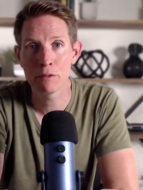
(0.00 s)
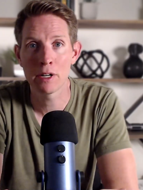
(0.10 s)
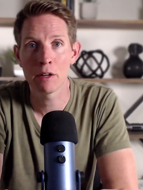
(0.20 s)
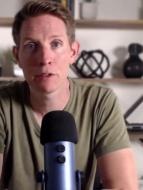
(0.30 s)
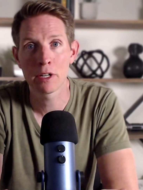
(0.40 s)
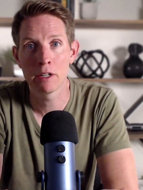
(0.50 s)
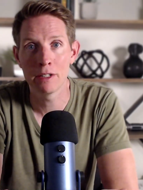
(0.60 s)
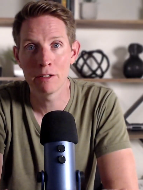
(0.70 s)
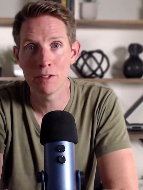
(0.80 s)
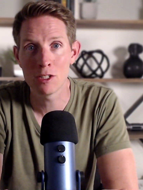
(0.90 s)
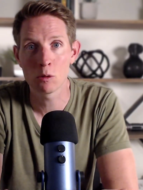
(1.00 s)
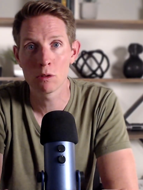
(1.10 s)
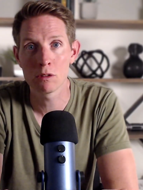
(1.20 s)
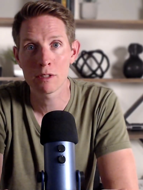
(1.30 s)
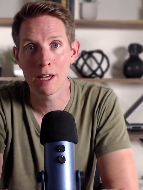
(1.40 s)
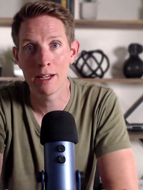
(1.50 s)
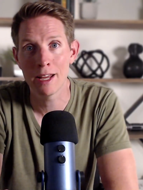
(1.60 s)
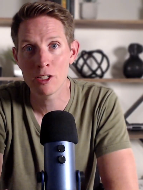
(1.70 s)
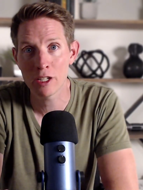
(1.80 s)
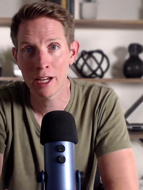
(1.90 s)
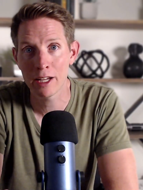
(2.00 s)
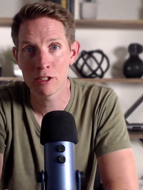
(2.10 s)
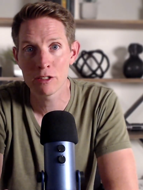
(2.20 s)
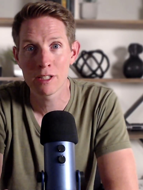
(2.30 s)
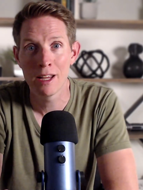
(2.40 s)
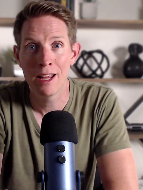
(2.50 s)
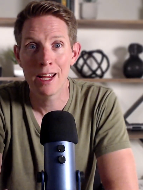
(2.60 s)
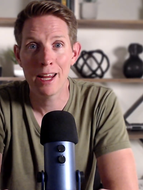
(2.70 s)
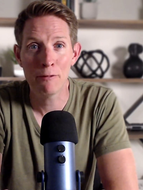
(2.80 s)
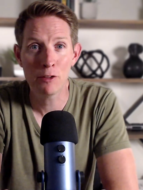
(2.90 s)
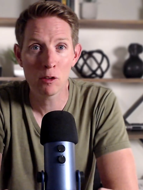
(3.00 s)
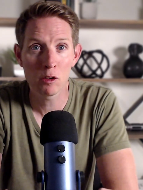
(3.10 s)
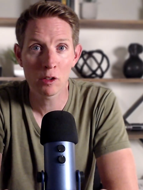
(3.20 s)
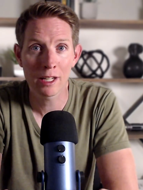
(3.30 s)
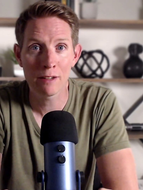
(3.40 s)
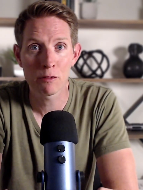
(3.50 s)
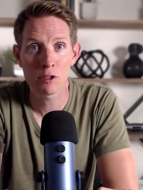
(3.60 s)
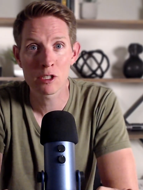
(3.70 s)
for healthcare individuals and educators, if you're looking for